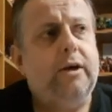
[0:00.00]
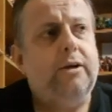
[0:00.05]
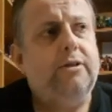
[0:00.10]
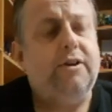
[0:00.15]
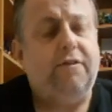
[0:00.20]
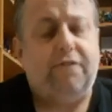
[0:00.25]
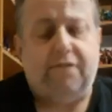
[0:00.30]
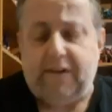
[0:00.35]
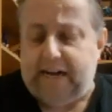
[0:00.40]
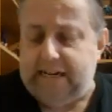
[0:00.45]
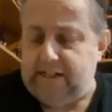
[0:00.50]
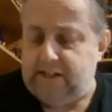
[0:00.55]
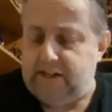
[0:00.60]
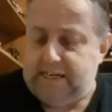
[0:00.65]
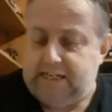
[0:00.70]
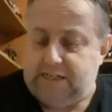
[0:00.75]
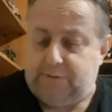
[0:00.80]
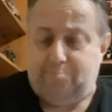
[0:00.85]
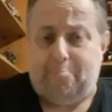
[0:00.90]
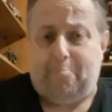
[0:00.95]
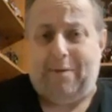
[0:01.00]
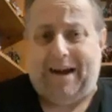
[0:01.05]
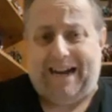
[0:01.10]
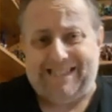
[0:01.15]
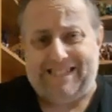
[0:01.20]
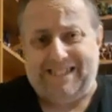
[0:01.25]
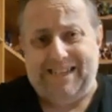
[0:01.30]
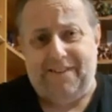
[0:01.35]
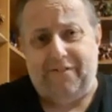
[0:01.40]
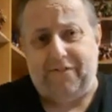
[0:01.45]
fact that he's
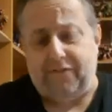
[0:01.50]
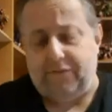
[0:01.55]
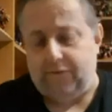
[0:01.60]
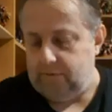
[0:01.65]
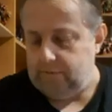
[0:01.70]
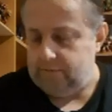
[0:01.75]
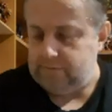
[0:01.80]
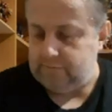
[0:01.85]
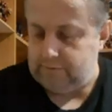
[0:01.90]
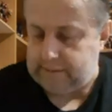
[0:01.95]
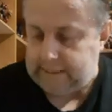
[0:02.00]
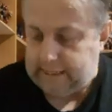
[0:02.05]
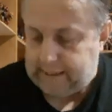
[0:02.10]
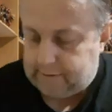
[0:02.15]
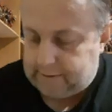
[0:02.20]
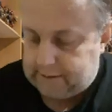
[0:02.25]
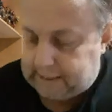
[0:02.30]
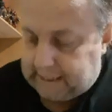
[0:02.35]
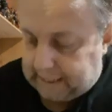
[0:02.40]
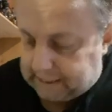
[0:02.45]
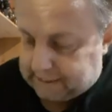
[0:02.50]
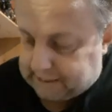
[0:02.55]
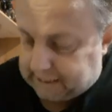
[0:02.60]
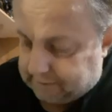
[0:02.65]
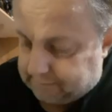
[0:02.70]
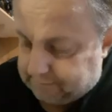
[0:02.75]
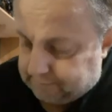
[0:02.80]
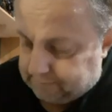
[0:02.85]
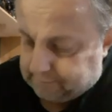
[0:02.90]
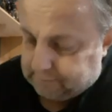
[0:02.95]
massive, see, he's here, see.
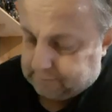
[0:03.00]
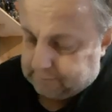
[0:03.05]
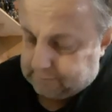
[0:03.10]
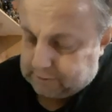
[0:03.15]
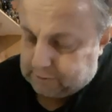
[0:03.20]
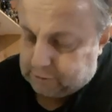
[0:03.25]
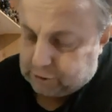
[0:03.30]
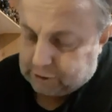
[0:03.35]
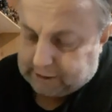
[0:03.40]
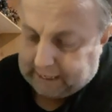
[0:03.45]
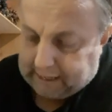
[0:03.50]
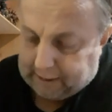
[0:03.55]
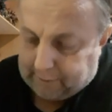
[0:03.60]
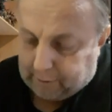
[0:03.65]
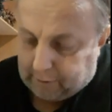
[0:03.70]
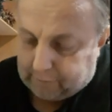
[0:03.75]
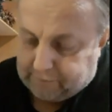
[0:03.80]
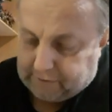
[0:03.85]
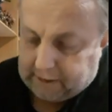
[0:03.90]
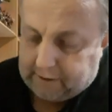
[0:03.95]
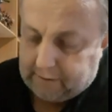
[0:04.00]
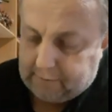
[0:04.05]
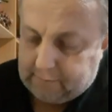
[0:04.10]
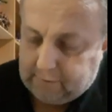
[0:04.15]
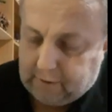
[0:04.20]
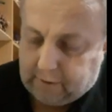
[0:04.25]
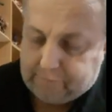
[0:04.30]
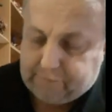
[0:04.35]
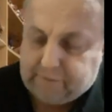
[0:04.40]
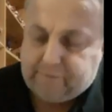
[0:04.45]
Just get him off
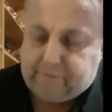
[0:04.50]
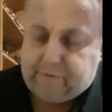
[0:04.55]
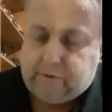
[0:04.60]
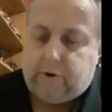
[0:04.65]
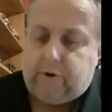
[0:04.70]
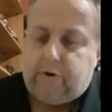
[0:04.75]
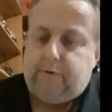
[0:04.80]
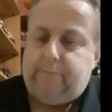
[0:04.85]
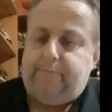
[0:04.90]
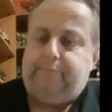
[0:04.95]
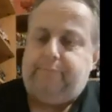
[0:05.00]
the floor.